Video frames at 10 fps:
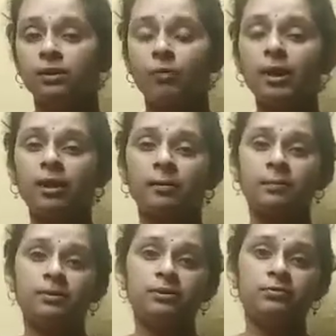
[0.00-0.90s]
What
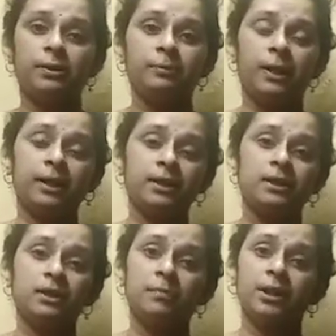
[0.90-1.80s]
happens when
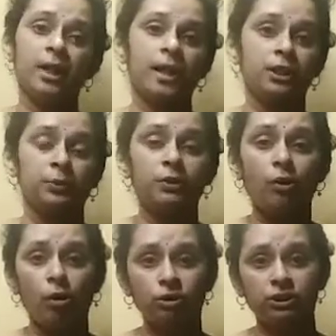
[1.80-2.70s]
magnesium reacts with
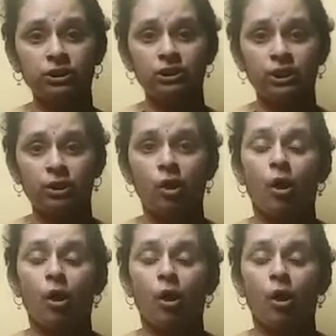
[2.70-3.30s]
oxygen,